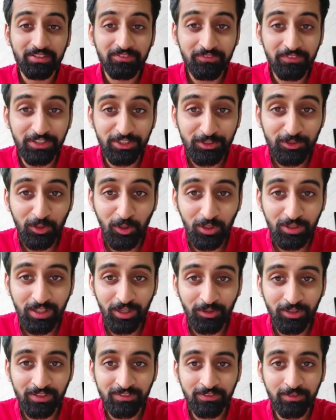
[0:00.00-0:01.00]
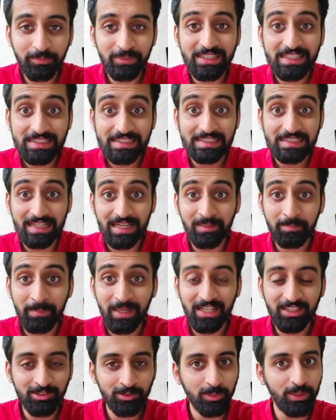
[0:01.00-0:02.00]
First all-rounder for me, Glenn
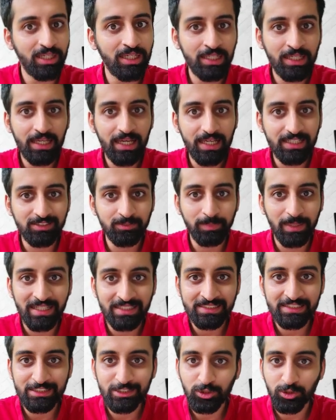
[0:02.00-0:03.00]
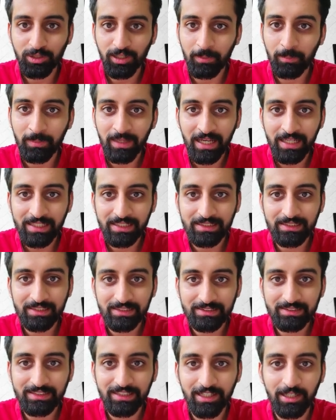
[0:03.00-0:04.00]
Maxwell, expected to come back in
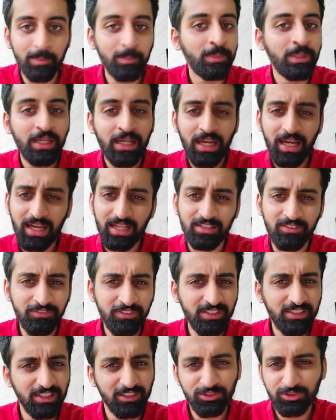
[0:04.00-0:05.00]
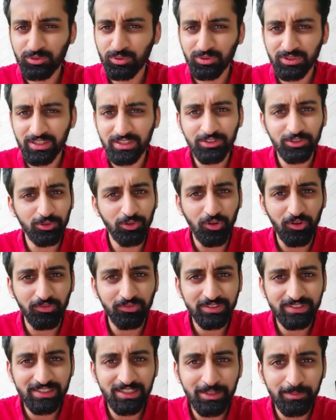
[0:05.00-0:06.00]
this game, and if he does so, then you
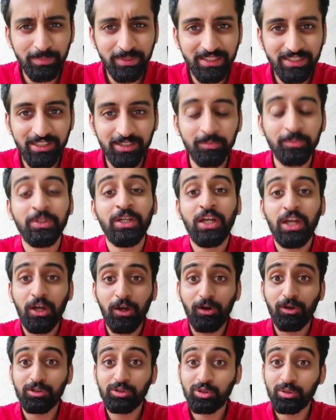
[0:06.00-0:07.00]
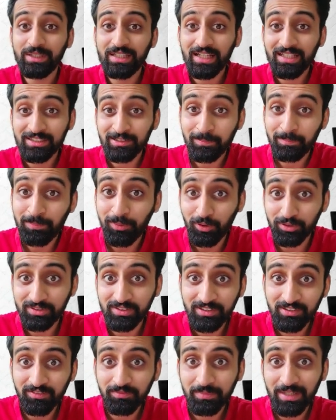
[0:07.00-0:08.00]
obviously pick him. Also, he has a
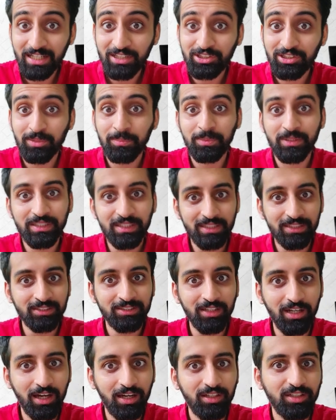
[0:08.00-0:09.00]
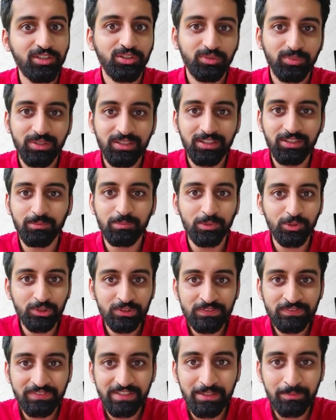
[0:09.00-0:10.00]
positive matchup against R. Ashwin, the
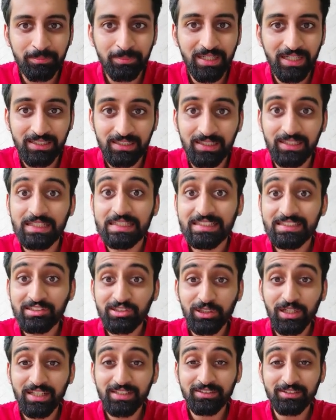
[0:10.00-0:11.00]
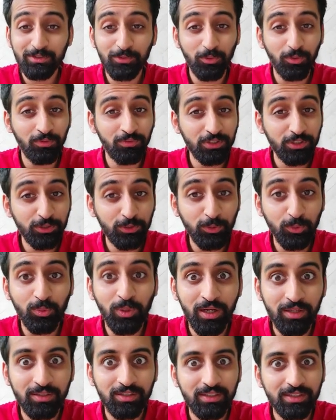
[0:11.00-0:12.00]
most famed battle. He strikes at over
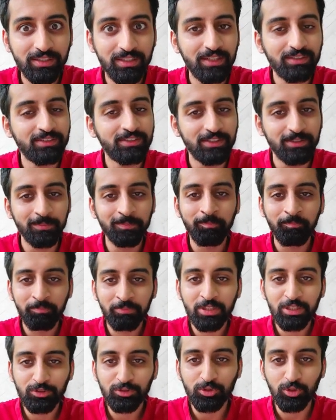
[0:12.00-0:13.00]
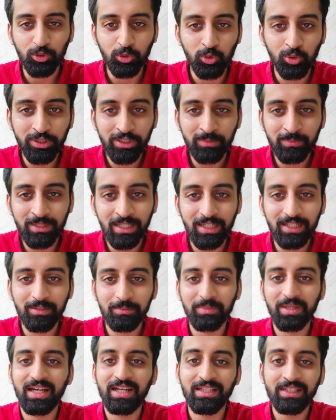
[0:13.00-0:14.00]
200 against him, so do keep that
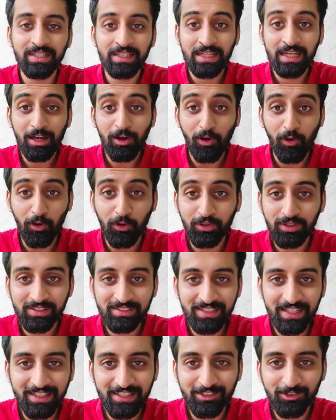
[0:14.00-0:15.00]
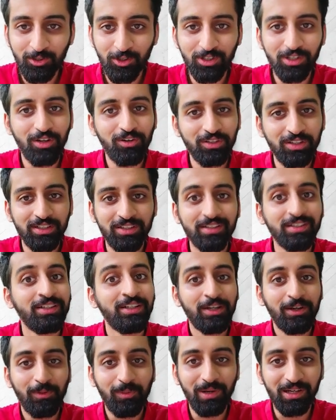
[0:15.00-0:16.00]
in mind. On to the second all-rounder,
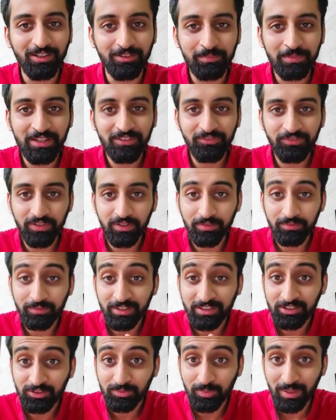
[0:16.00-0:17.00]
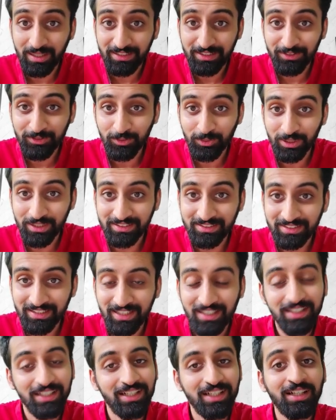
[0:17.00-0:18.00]
one of my favorites, Wanindu
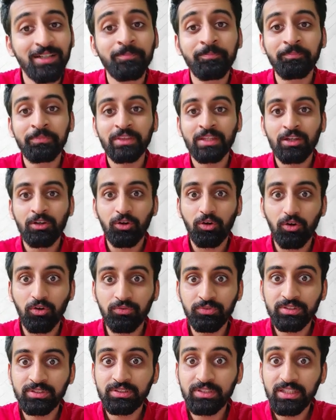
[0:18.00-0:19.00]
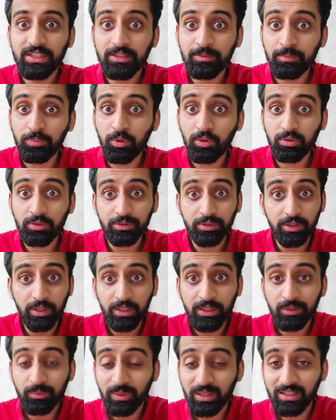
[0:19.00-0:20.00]
Hasaranga. Obviously, he bowled
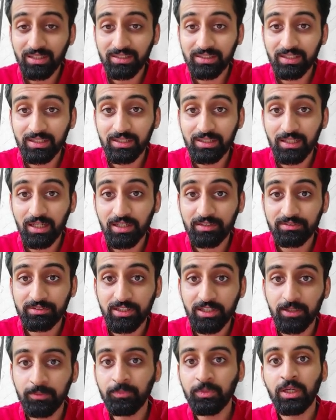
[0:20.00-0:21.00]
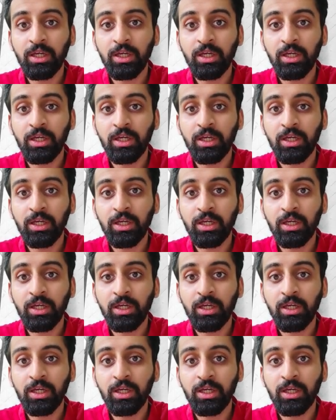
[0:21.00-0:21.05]
really well in that last game.